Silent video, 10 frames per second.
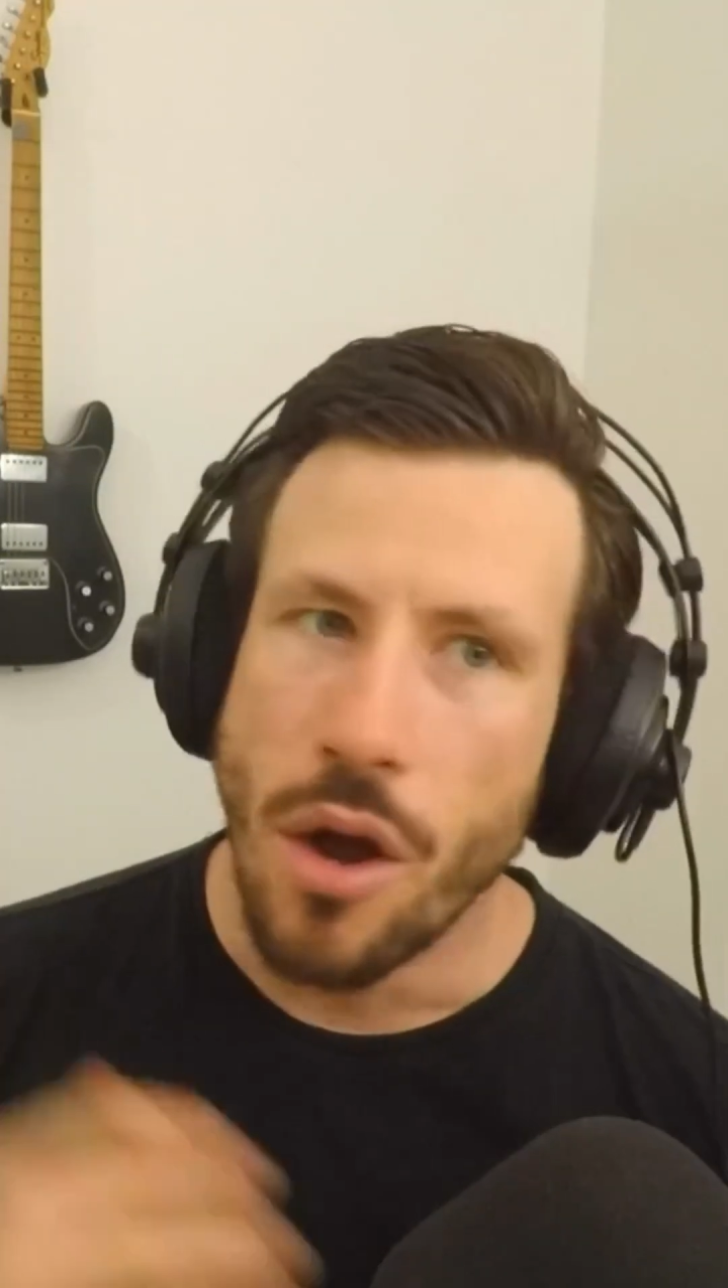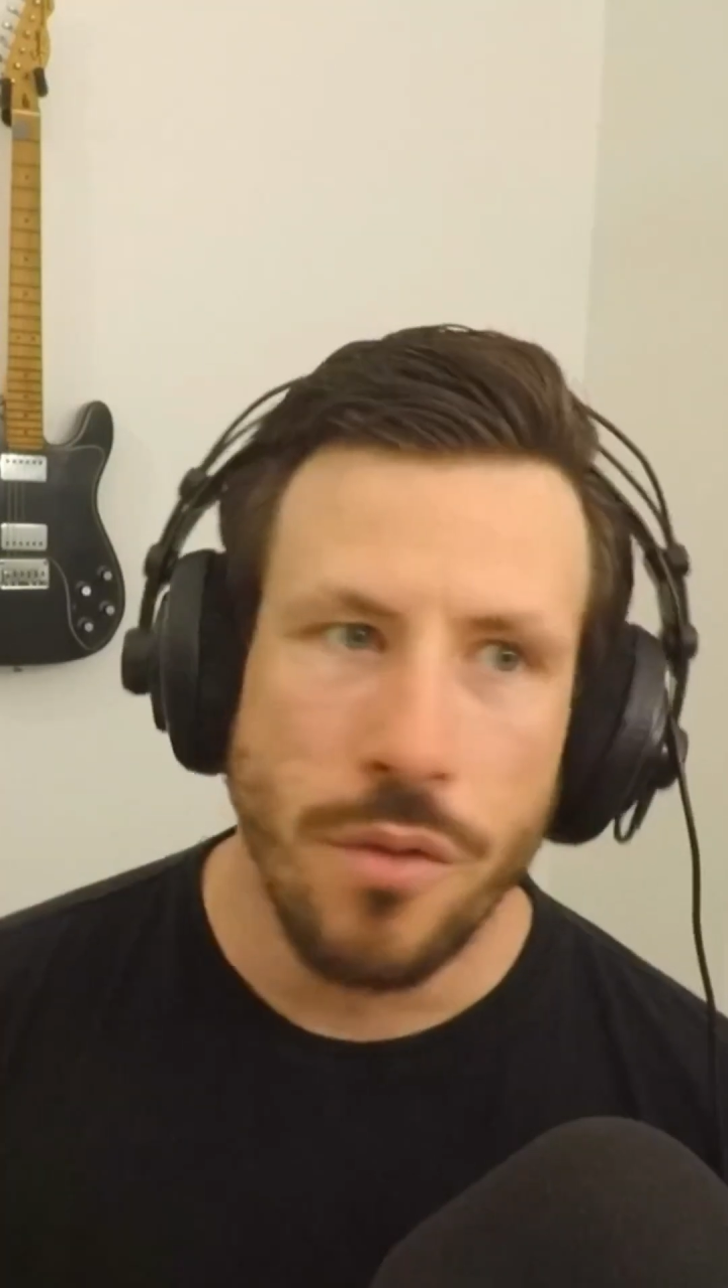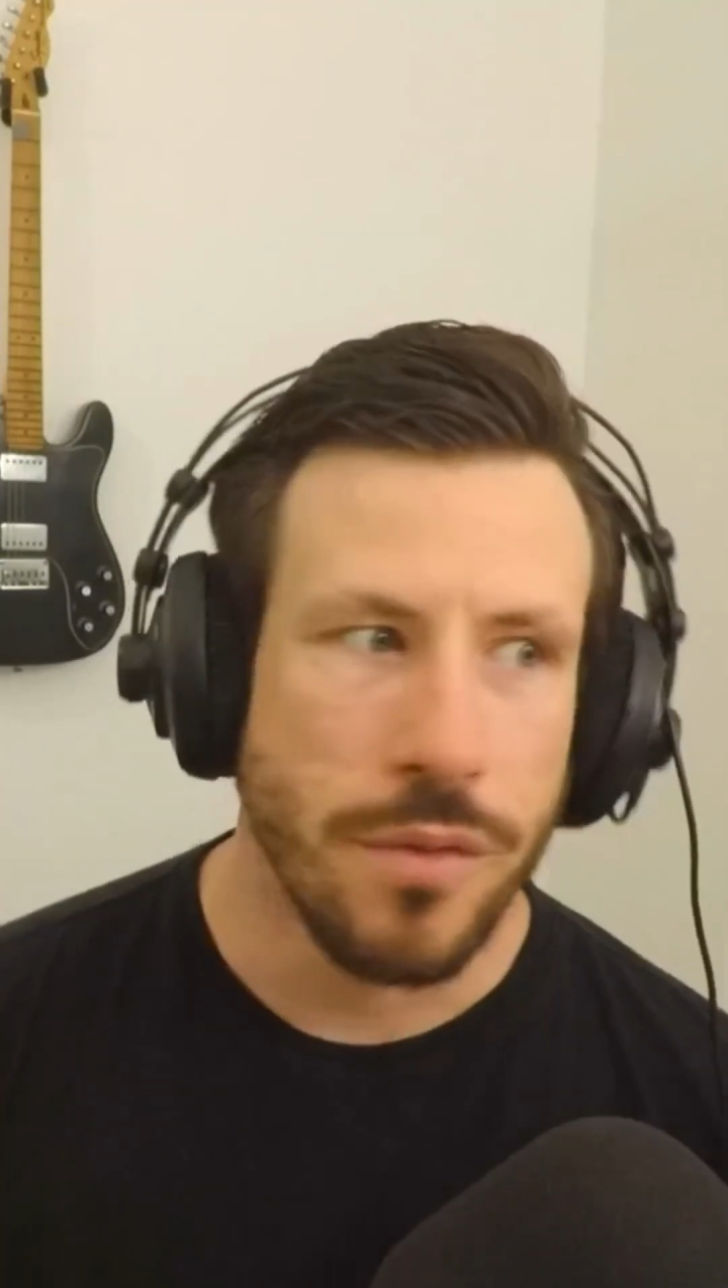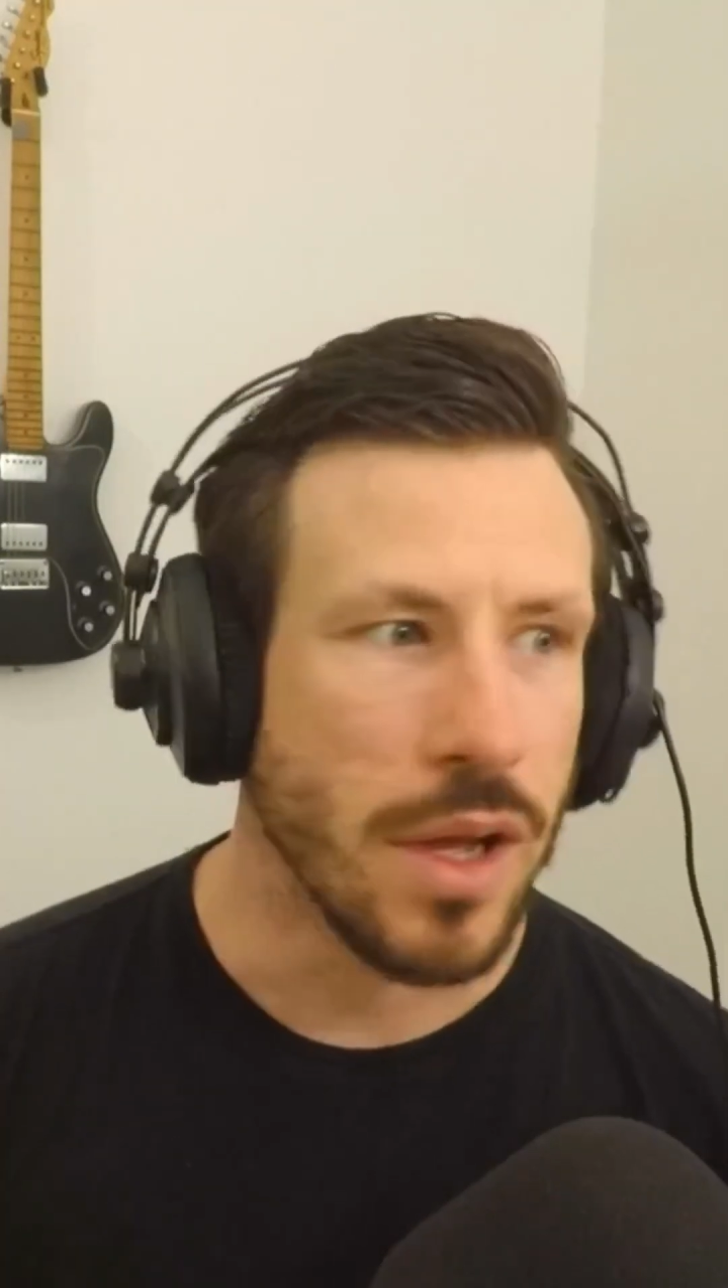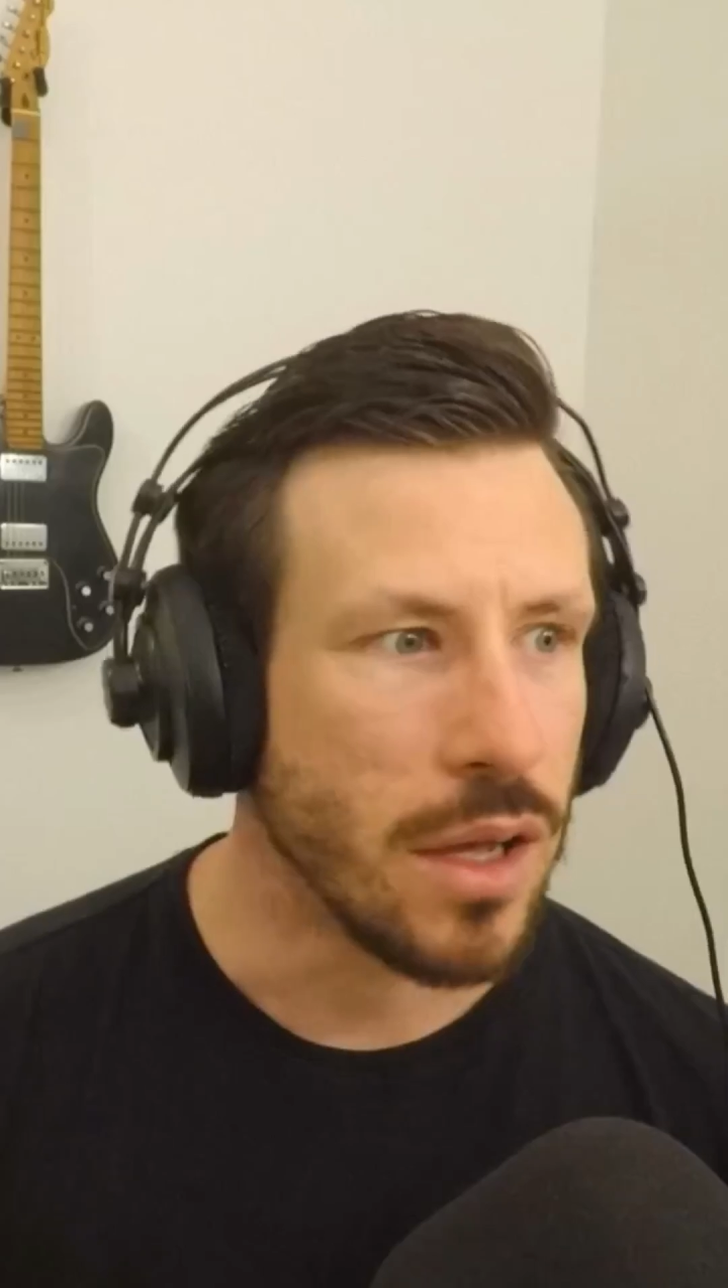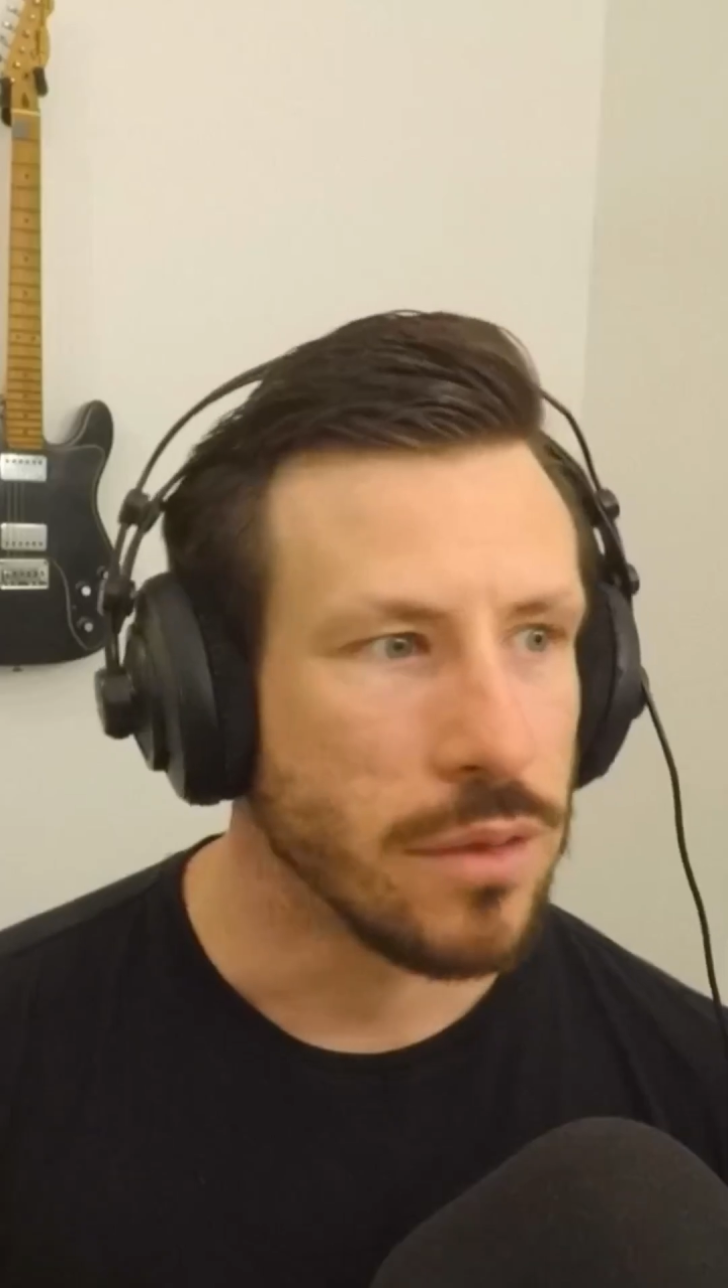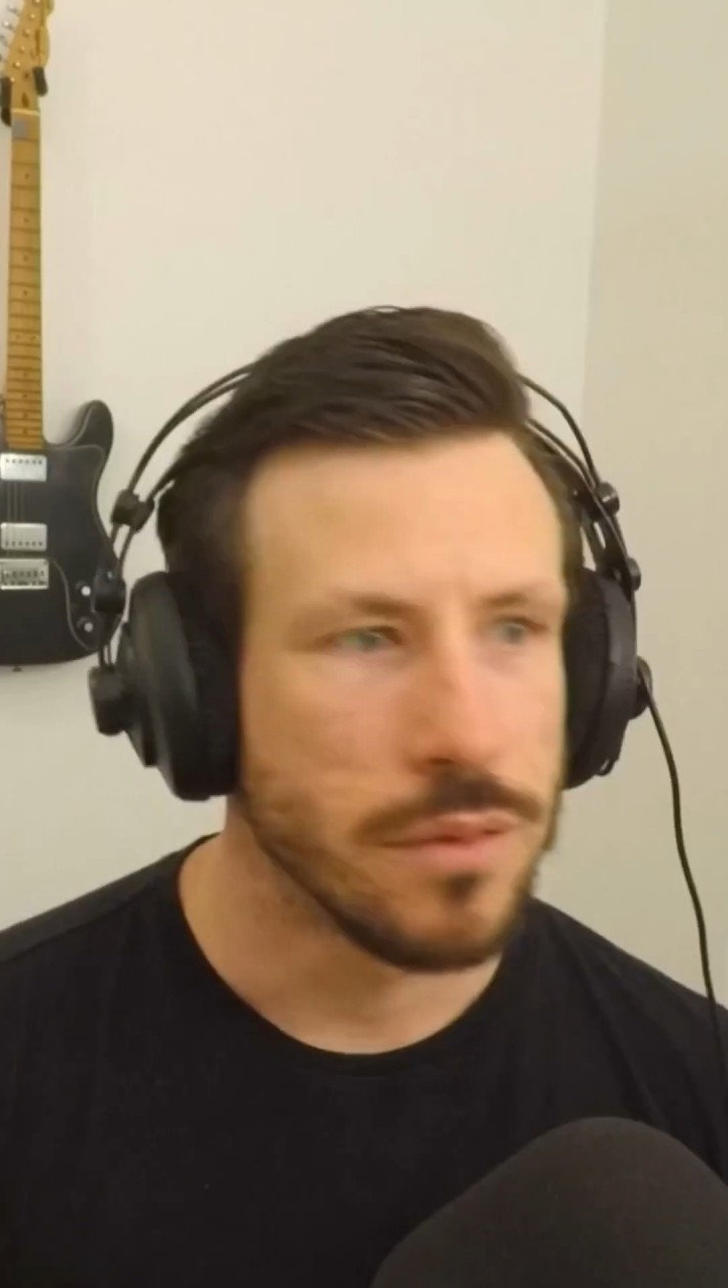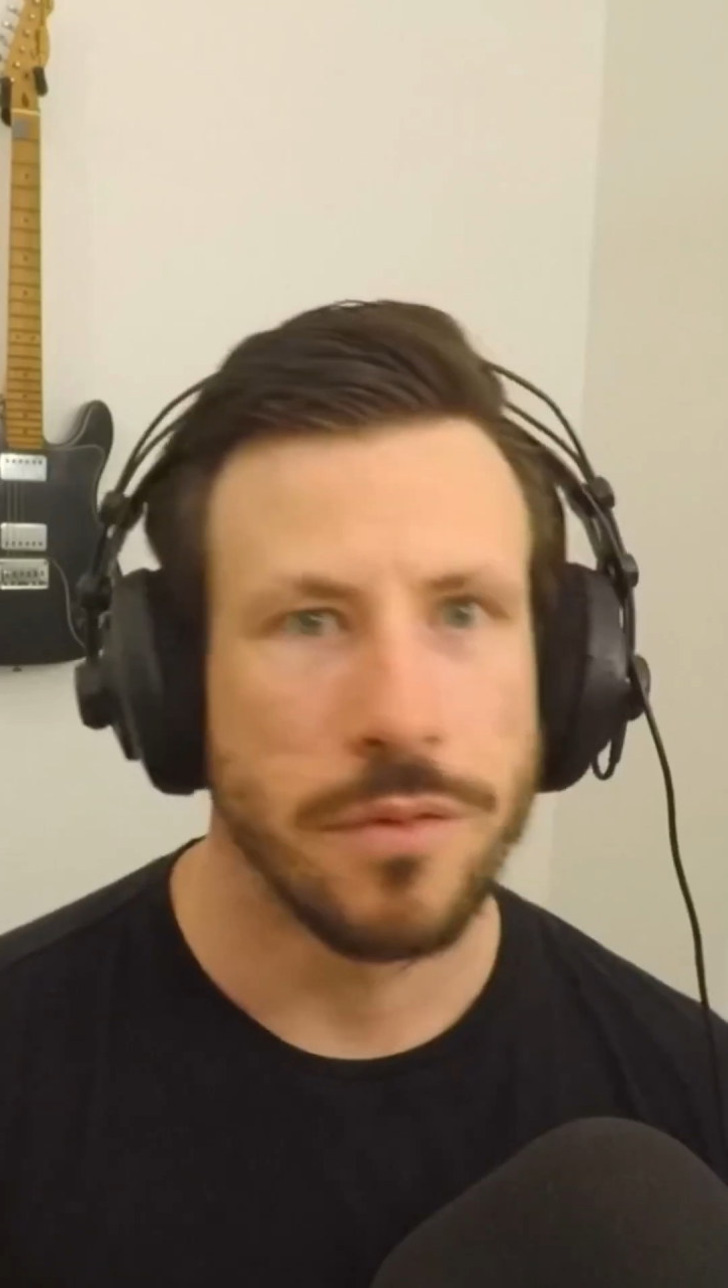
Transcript: over